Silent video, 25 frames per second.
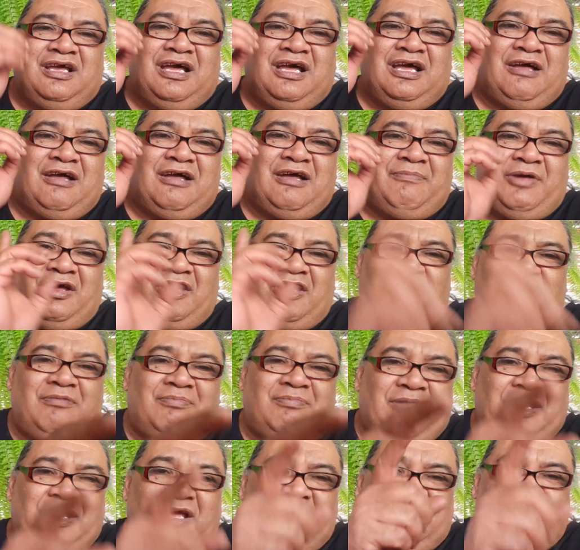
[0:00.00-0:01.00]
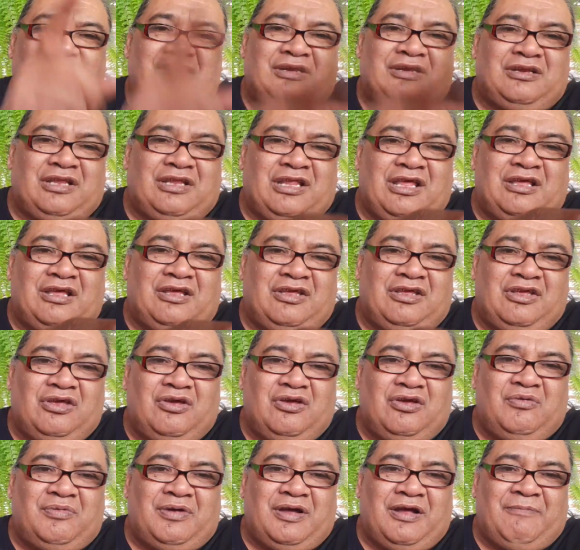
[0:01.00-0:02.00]
I hope that
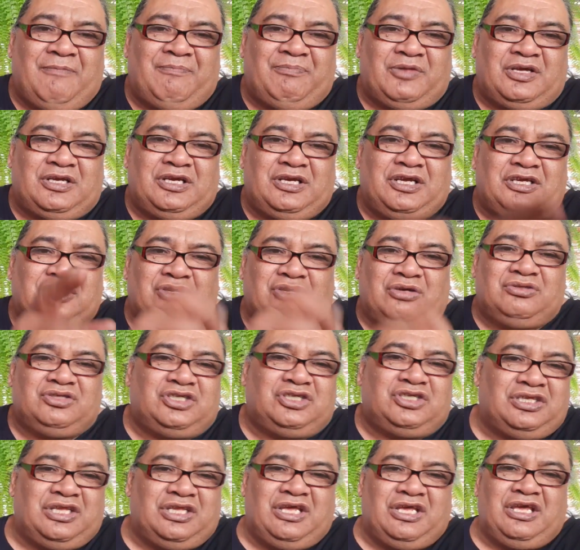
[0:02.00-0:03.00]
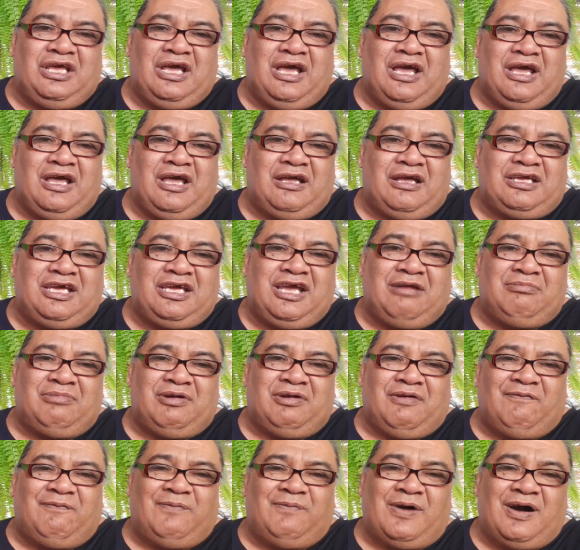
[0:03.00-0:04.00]
you clicked onto the
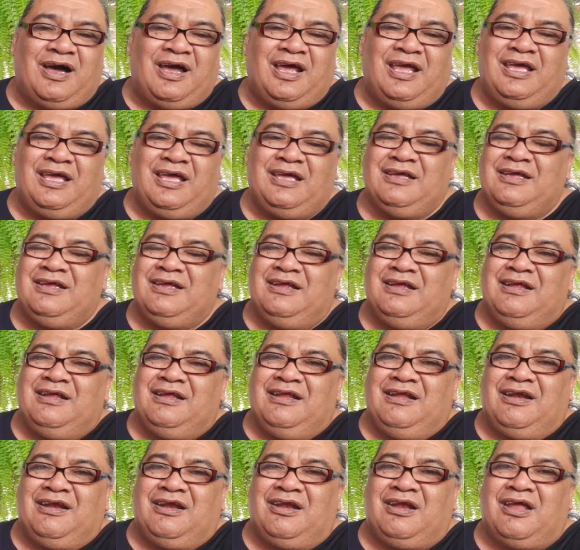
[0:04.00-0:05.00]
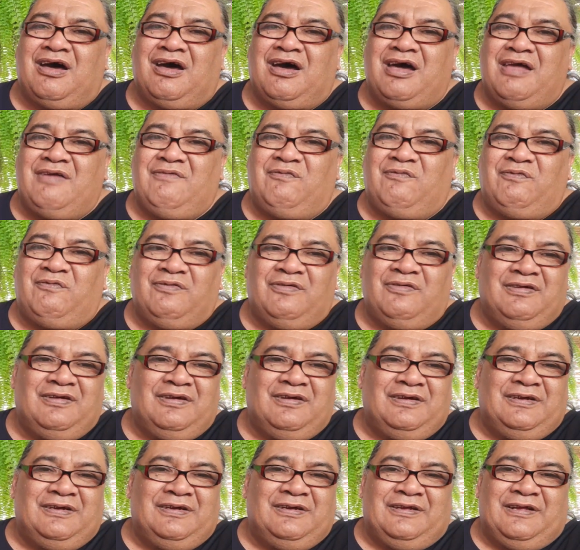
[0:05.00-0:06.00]
camera fi live,
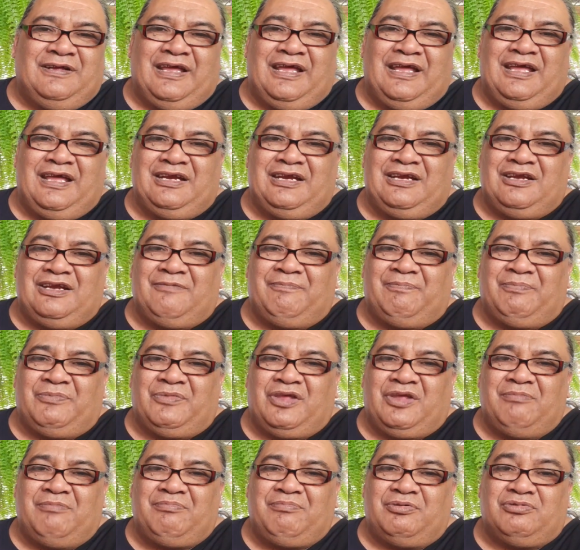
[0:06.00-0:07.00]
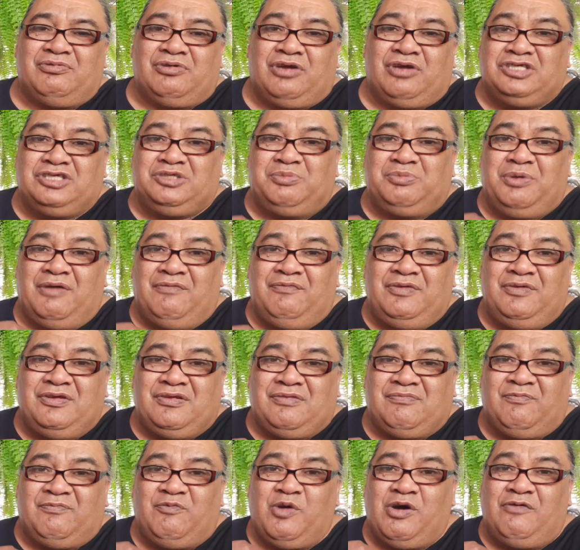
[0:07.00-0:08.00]
and hope it all goes well
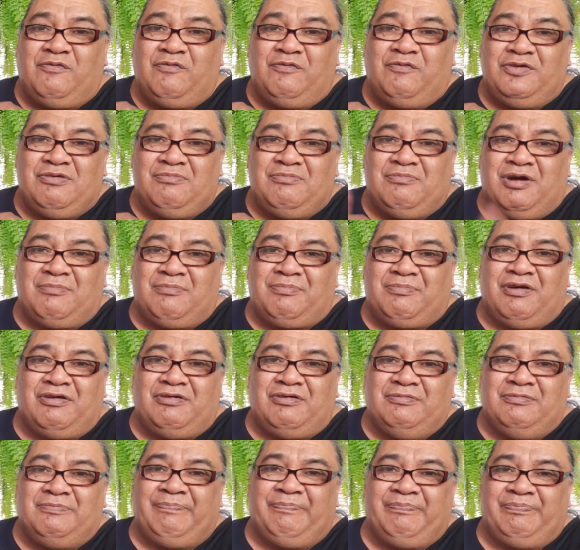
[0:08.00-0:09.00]
for you, my bro.